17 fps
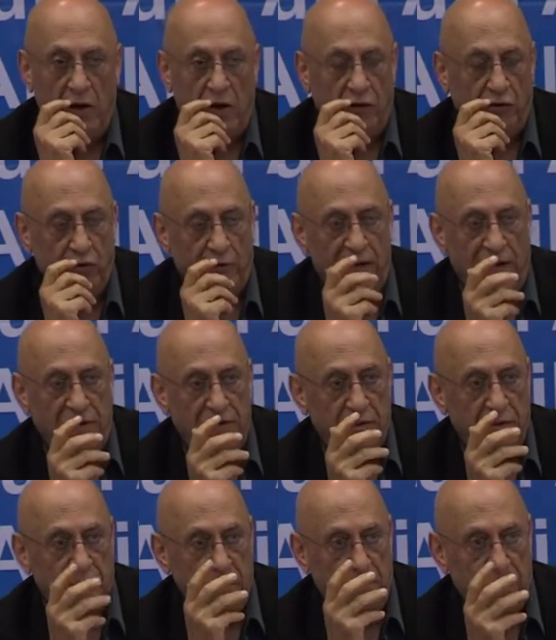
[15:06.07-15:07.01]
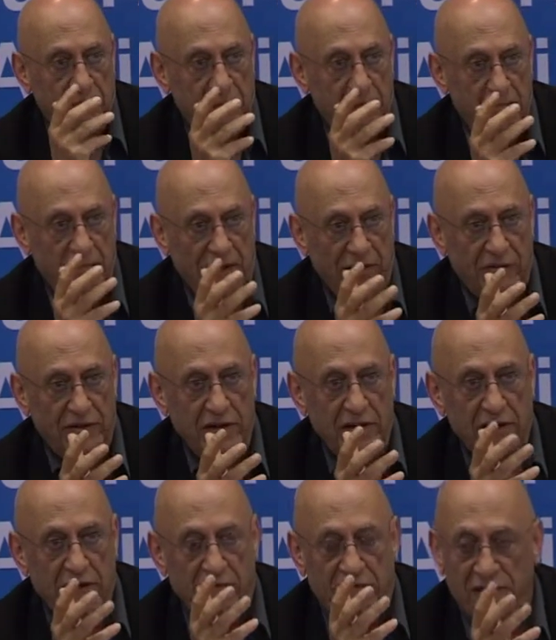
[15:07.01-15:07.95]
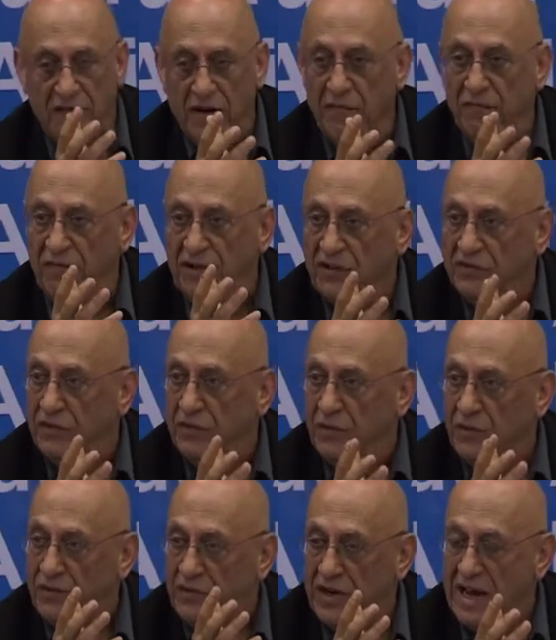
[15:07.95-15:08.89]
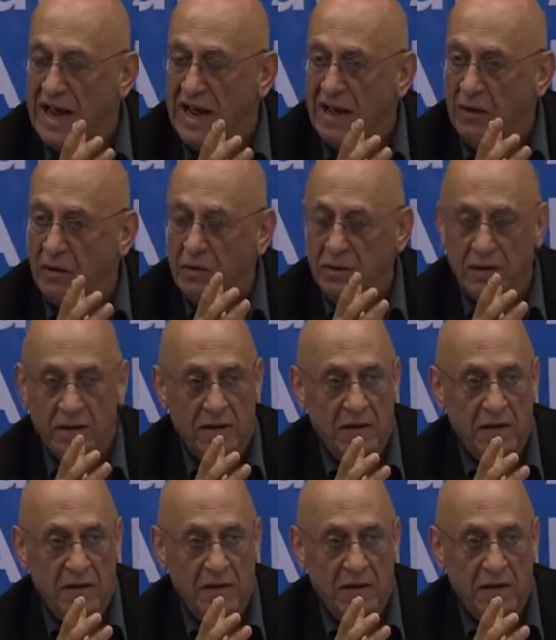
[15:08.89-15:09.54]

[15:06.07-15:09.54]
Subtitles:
So that Palestinian film festivals now